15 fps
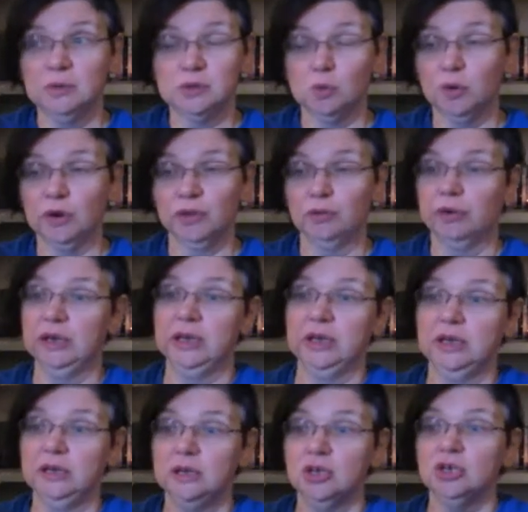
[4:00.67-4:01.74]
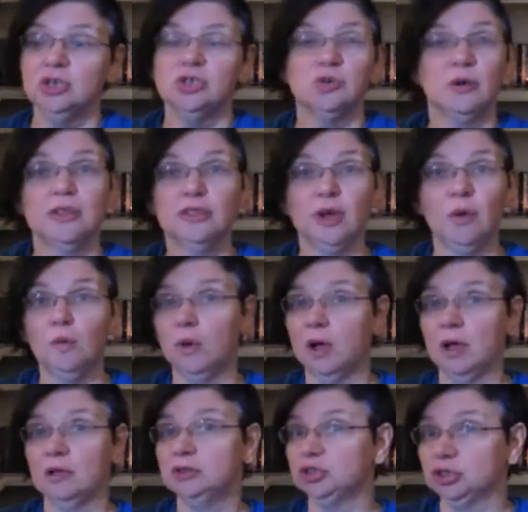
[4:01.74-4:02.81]
It was worth reading. So I thought, well,
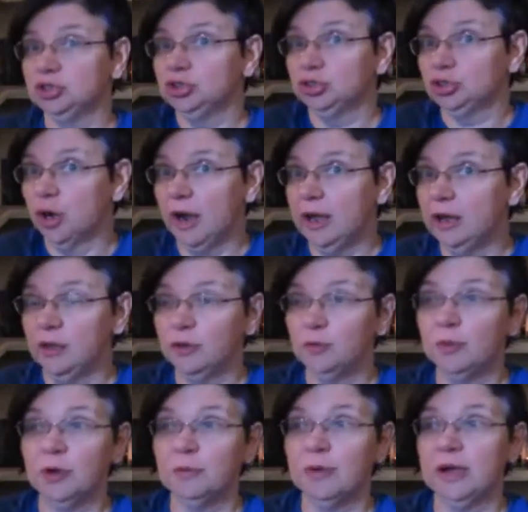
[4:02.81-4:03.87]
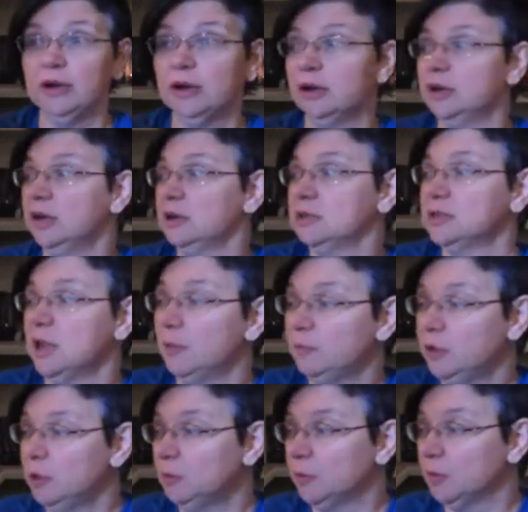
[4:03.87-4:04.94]
I'll just try another book by her. Now, some
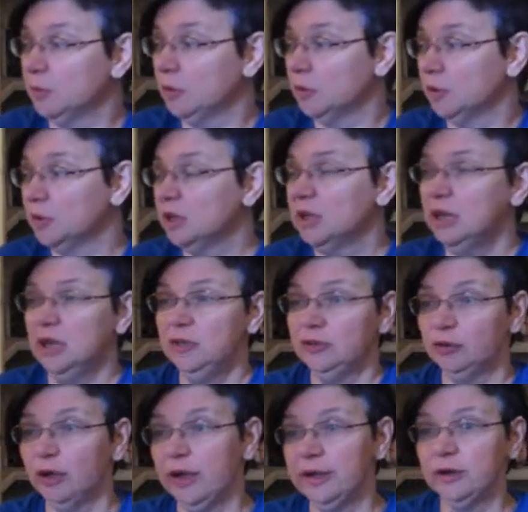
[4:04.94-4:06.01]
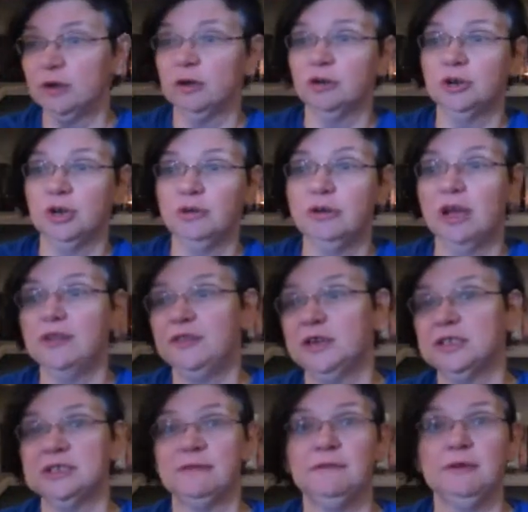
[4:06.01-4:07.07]
people either like her or don't. I
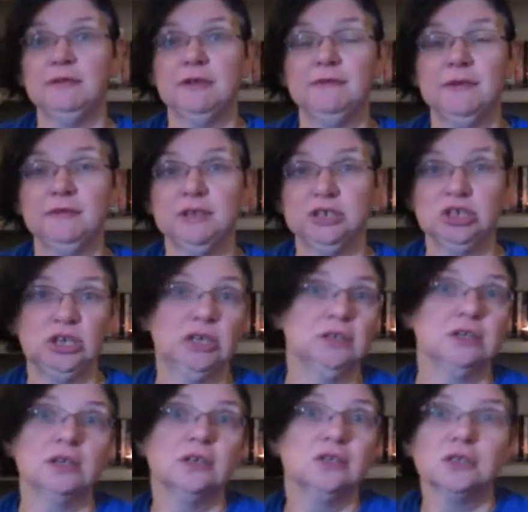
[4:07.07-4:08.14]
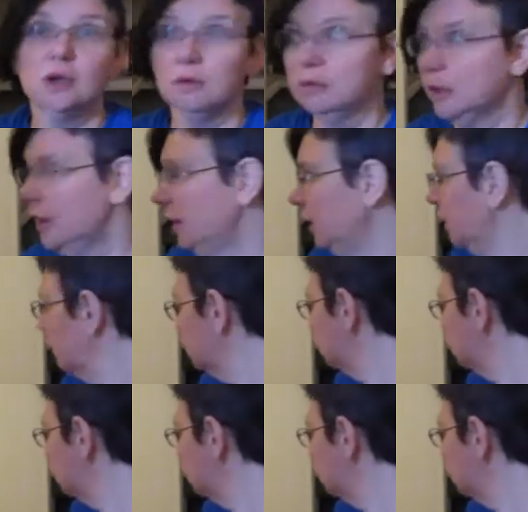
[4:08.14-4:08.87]
think it's a 50-50 chance. So, hey,